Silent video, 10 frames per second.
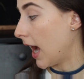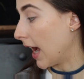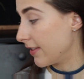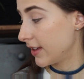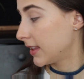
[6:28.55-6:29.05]

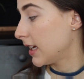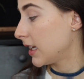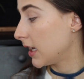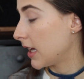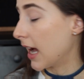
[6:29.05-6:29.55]
I think
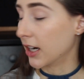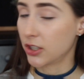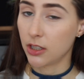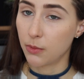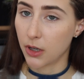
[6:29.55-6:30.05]
that it
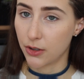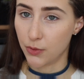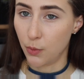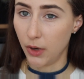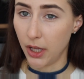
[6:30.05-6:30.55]
actually
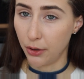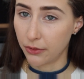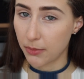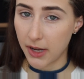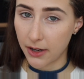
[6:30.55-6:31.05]
works well
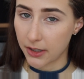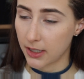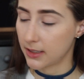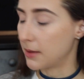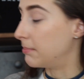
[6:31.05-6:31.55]
over
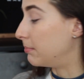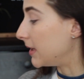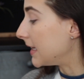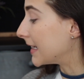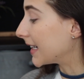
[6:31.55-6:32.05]
powders
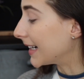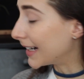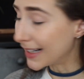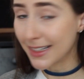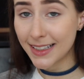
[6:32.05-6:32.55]

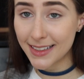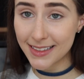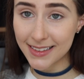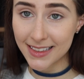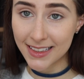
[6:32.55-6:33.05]

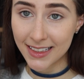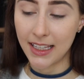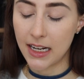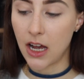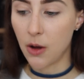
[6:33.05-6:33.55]
because
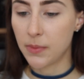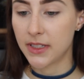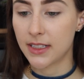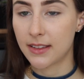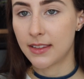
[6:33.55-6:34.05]
it
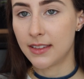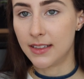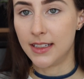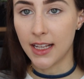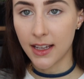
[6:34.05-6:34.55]
helps it
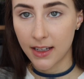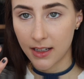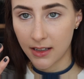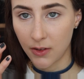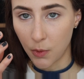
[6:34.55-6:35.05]
stick
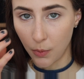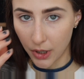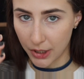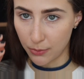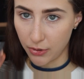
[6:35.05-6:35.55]

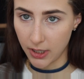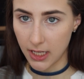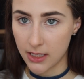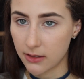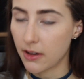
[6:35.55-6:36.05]
where you put
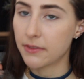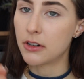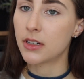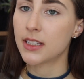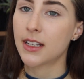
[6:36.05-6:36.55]
it. So I've
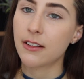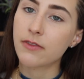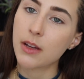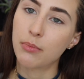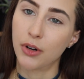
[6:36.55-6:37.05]
noticed that
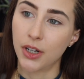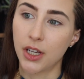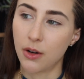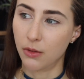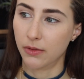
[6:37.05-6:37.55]
if I put
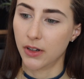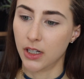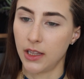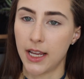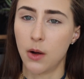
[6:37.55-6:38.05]
it
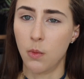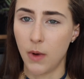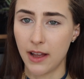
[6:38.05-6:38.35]
over like